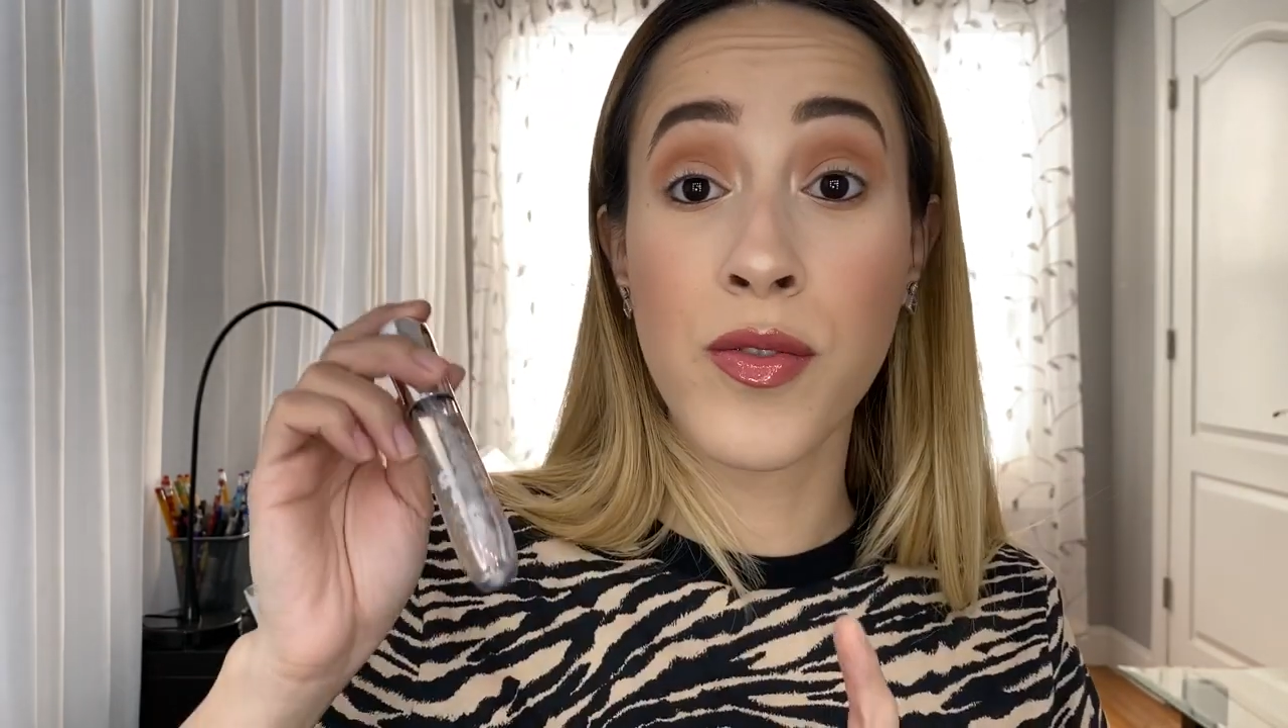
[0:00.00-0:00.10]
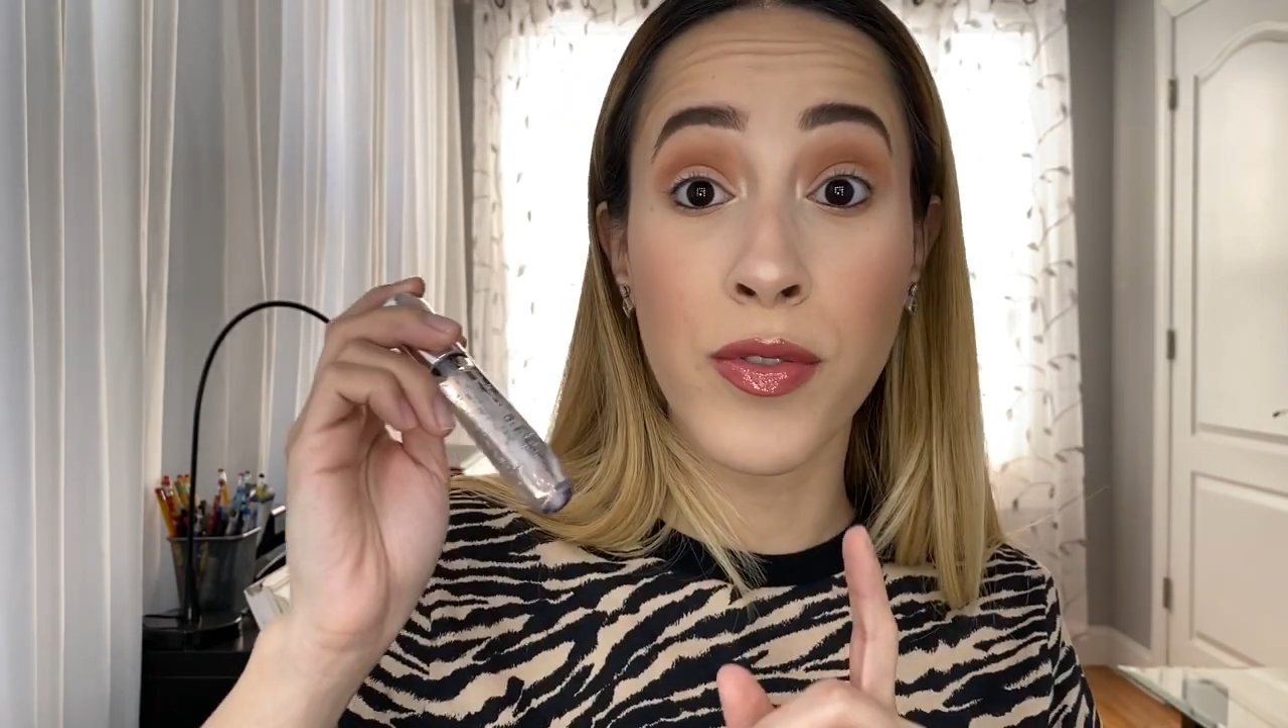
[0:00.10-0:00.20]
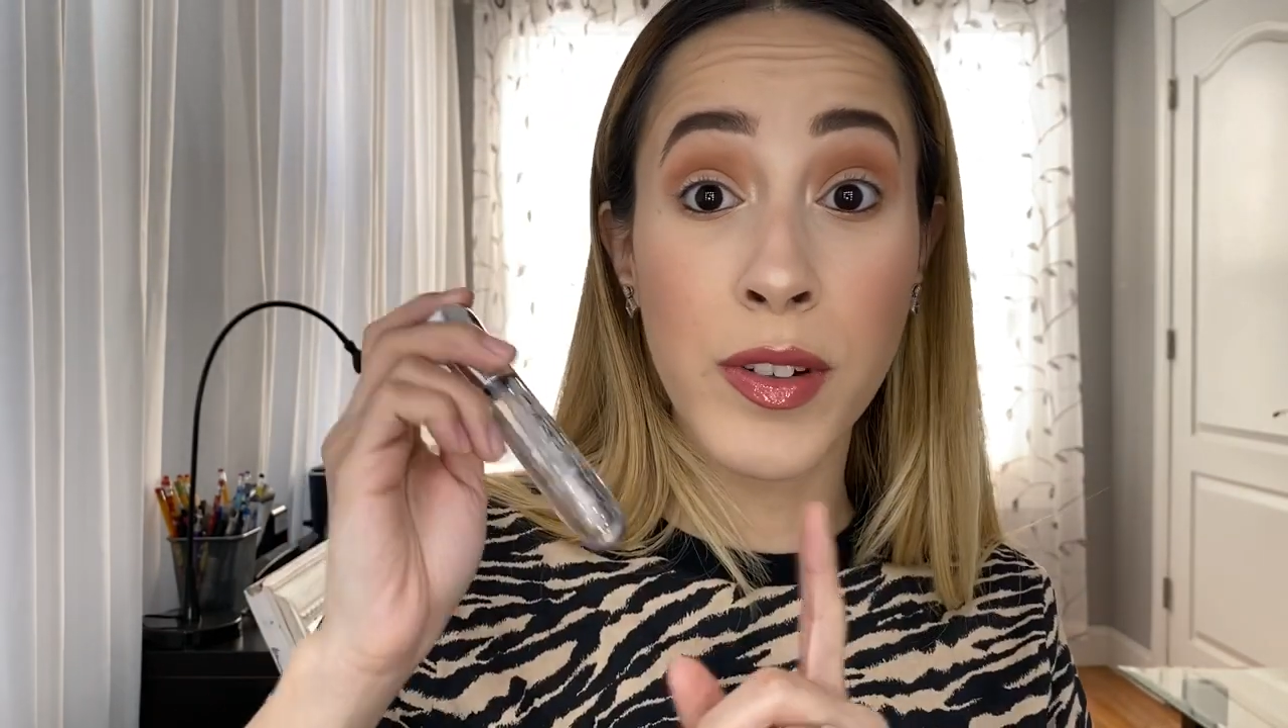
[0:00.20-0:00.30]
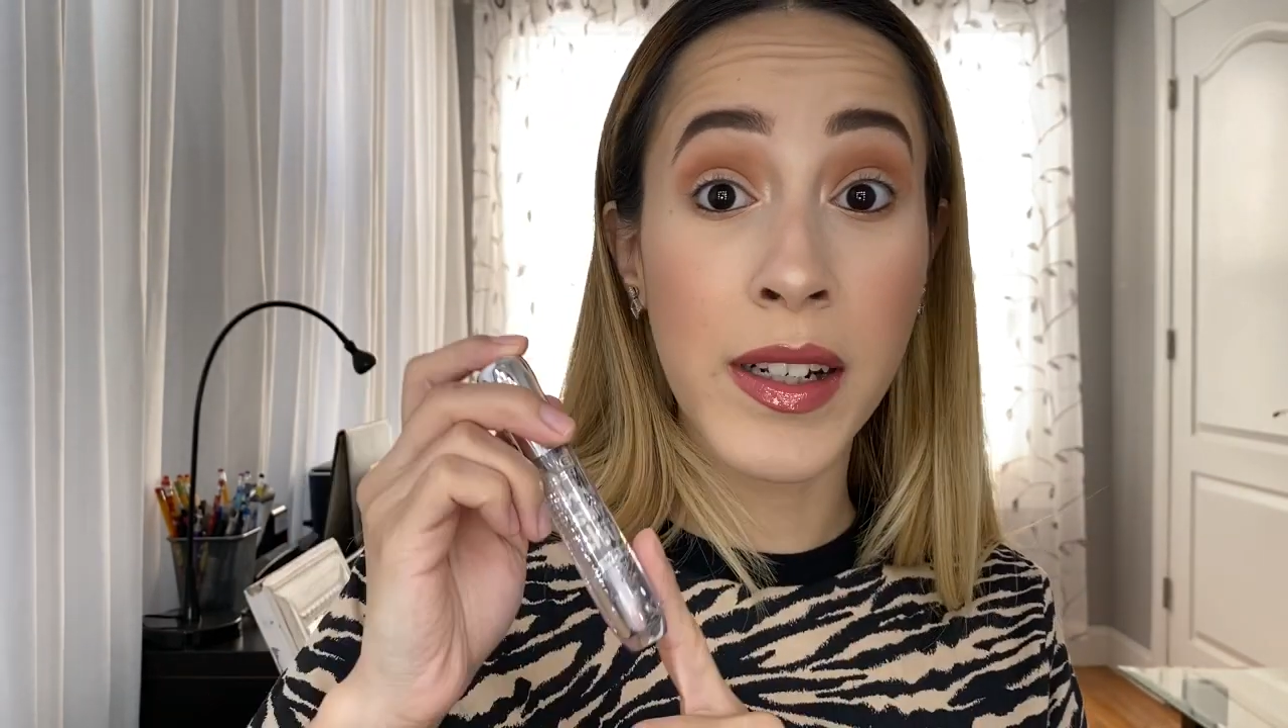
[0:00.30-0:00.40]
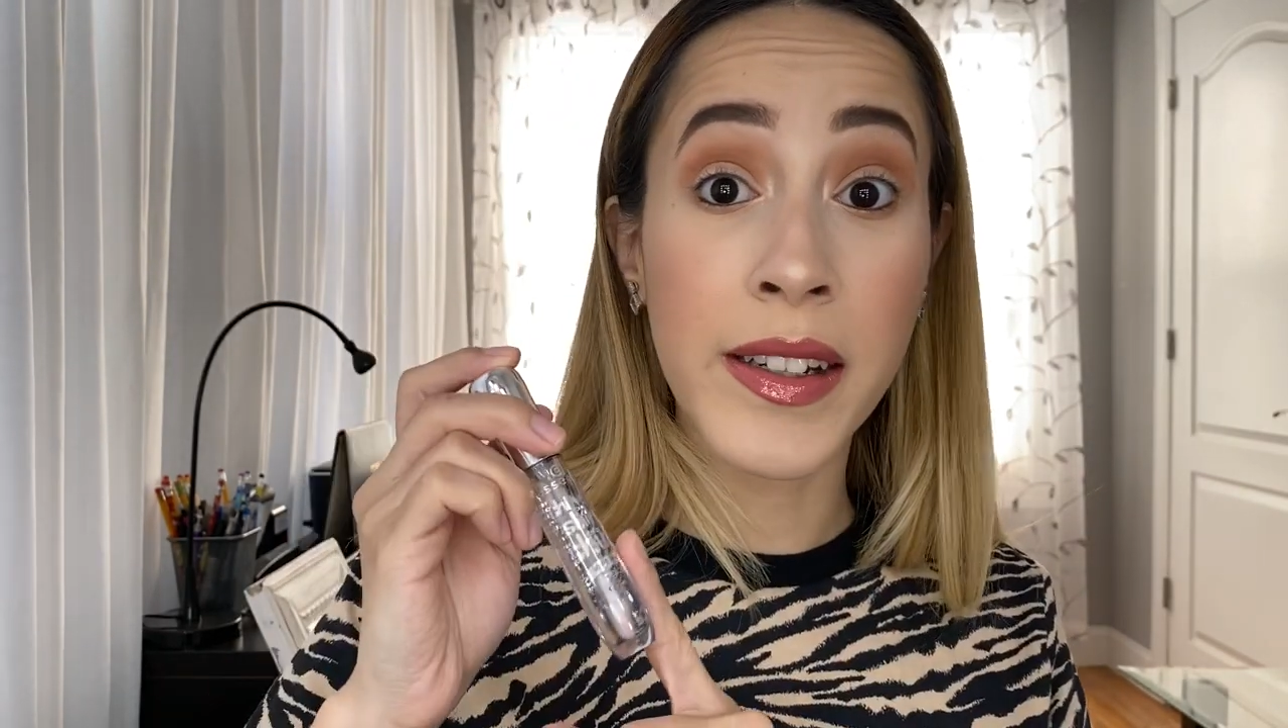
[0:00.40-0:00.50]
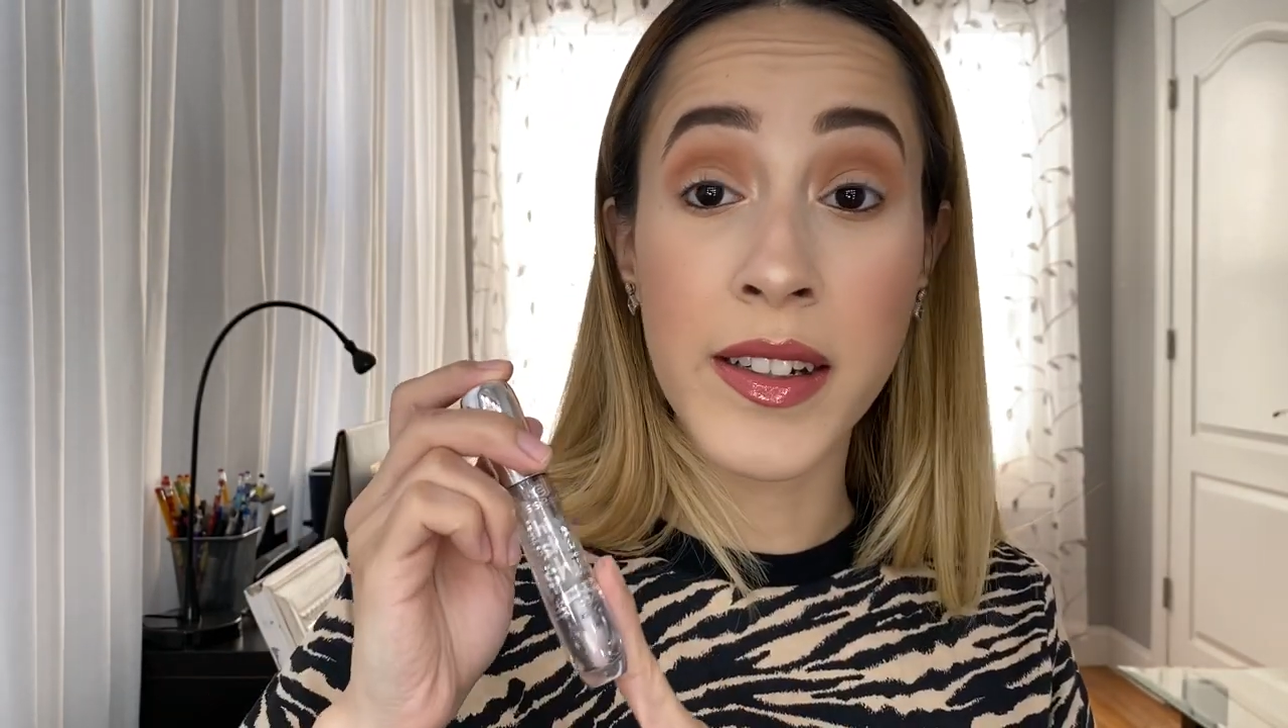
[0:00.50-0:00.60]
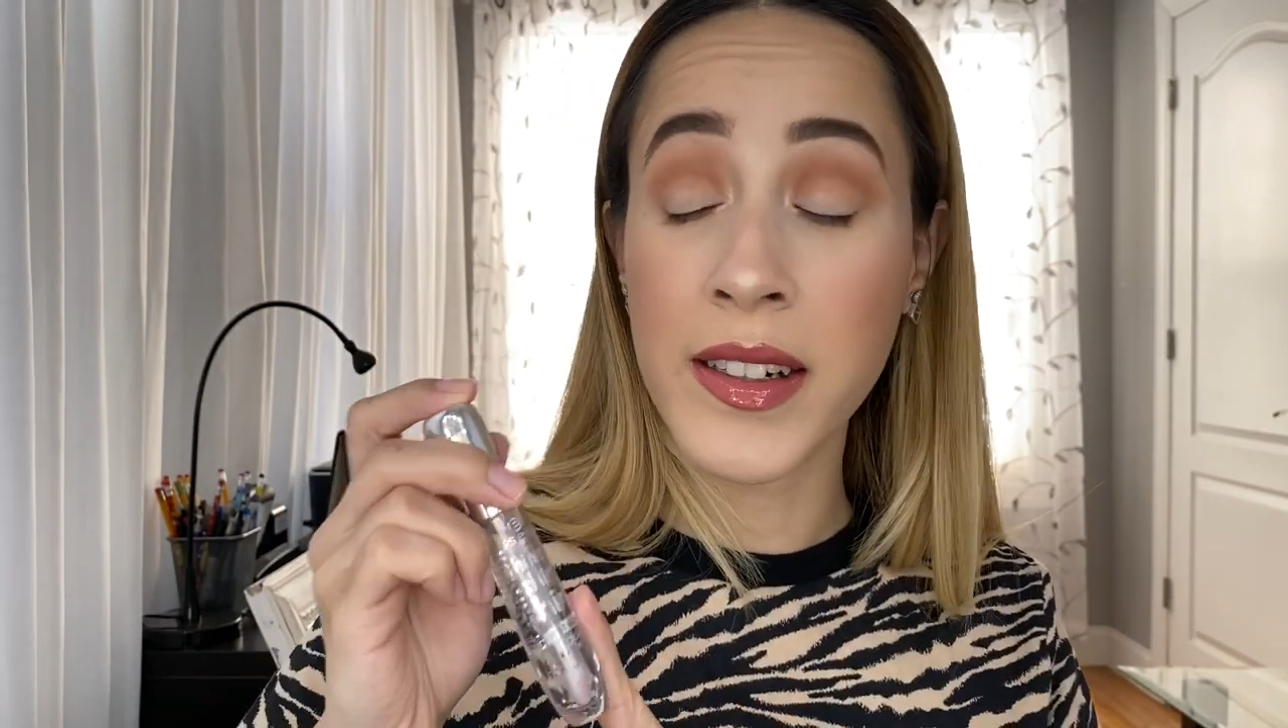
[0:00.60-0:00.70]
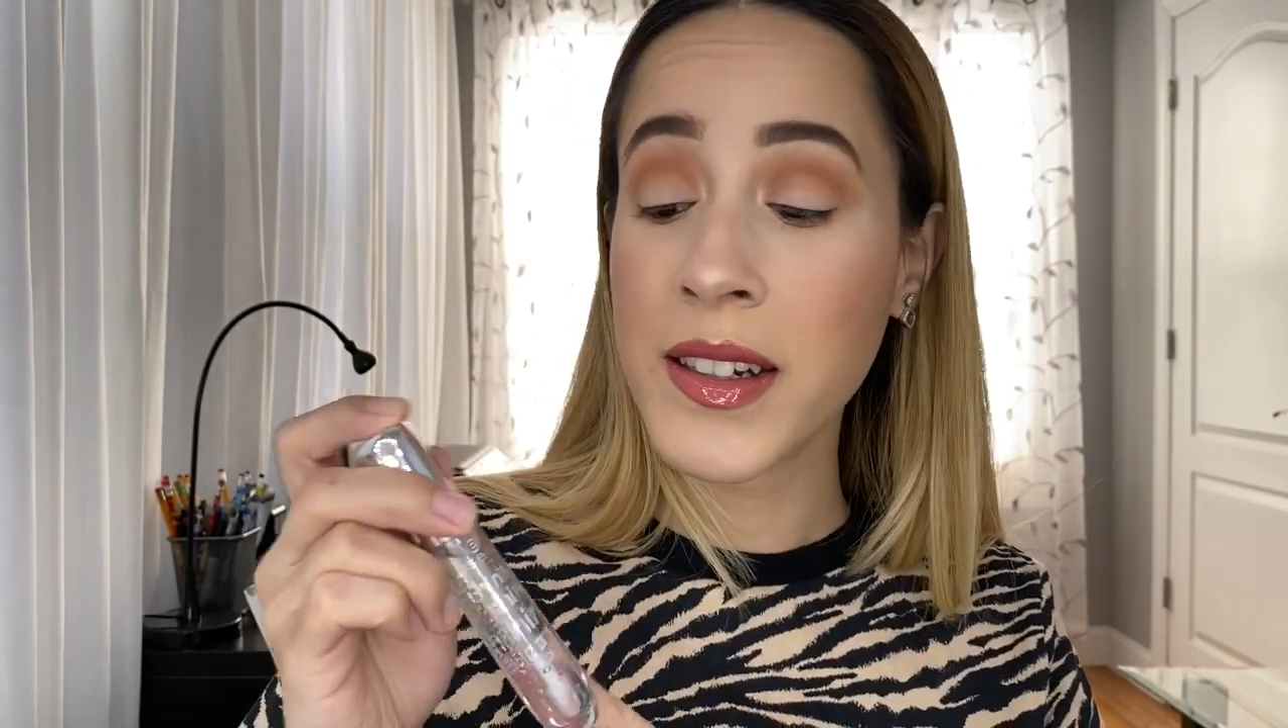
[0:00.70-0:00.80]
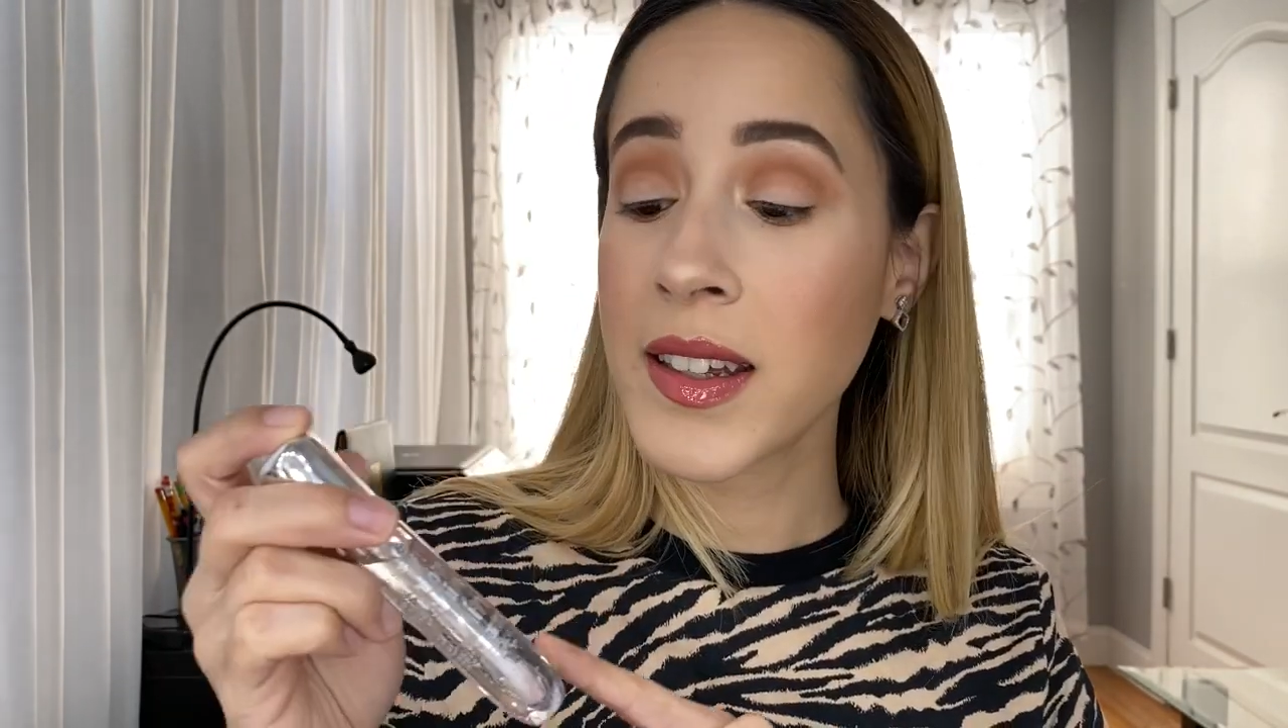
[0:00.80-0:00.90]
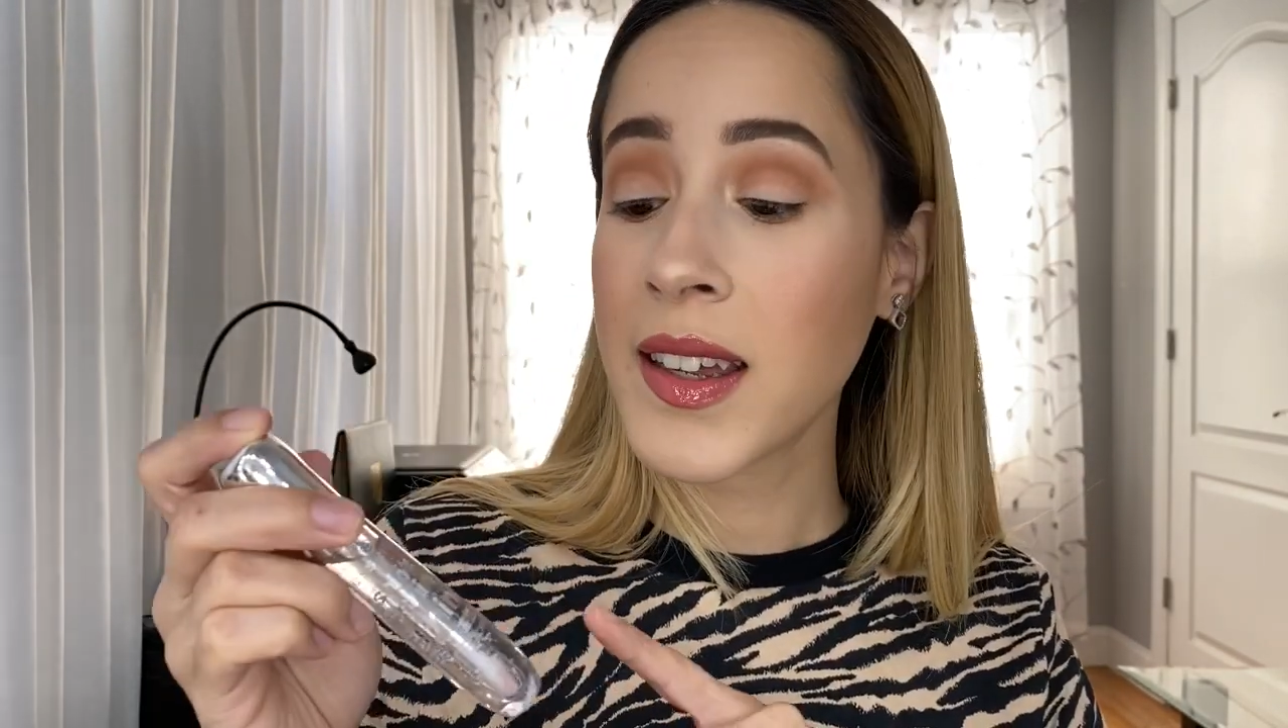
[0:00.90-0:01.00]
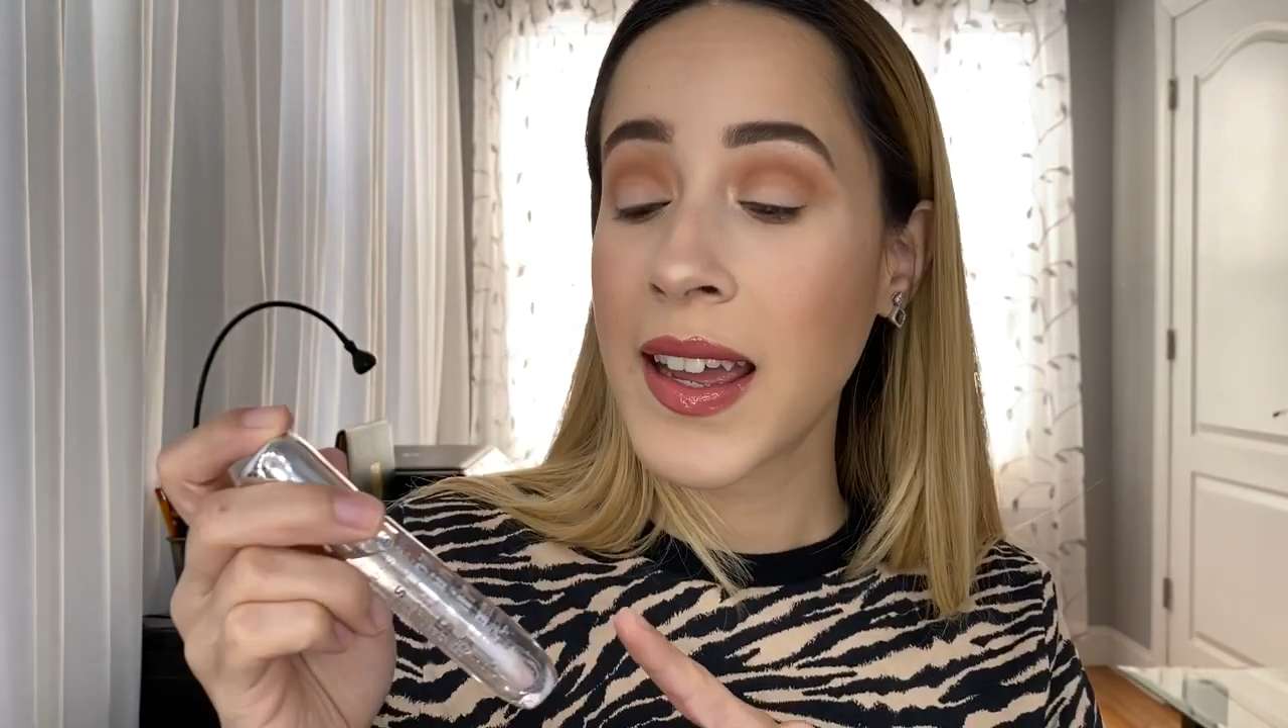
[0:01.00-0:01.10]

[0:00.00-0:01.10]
really good,